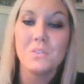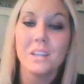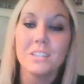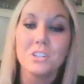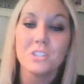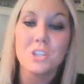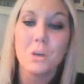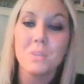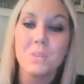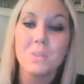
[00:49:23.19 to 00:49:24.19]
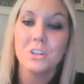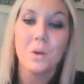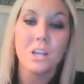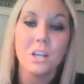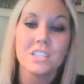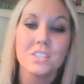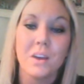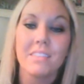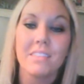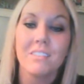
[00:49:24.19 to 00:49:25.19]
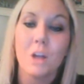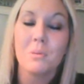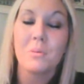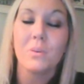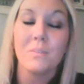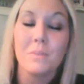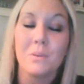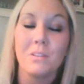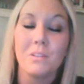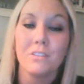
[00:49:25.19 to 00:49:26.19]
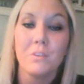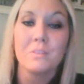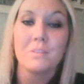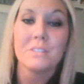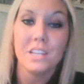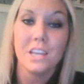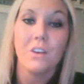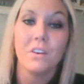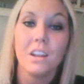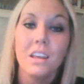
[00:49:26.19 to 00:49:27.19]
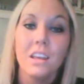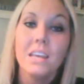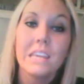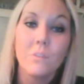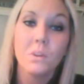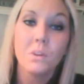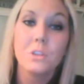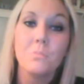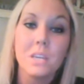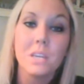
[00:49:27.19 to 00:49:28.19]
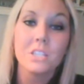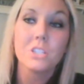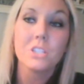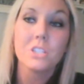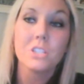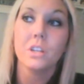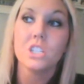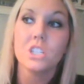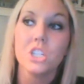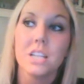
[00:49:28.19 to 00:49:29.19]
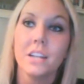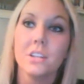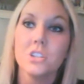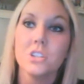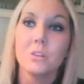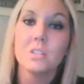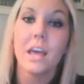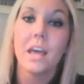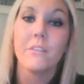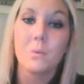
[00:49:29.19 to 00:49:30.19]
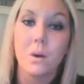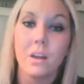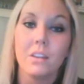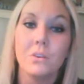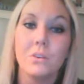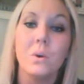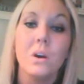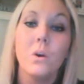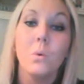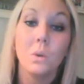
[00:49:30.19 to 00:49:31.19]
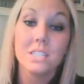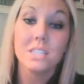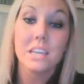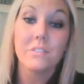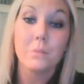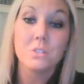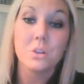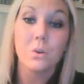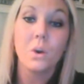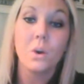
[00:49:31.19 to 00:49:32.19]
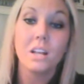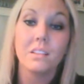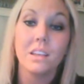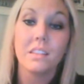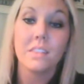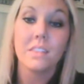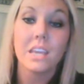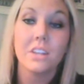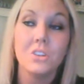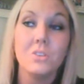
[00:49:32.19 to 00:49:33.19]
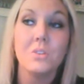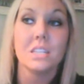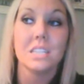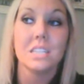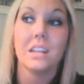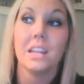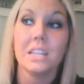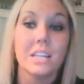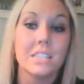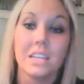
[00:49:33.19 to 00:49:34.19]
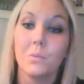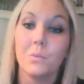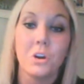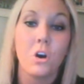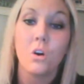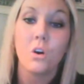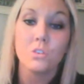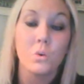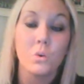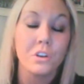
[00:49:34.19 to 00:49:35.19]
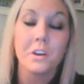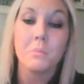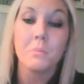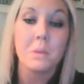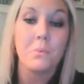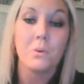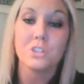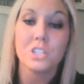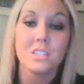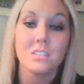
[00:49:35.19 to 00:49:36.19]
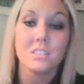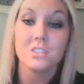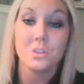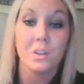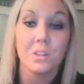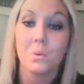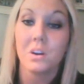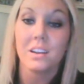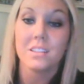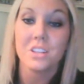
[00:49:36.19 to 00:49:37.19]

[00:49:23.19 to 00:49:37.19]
You answered so many good questions, so I think a lot of people are going to be able to learn from this video. And even with you being so new, it just kind of shows everyone who wants to give up so quickly that they can do this, and it doesn't. We're all ordinary people just doing the work.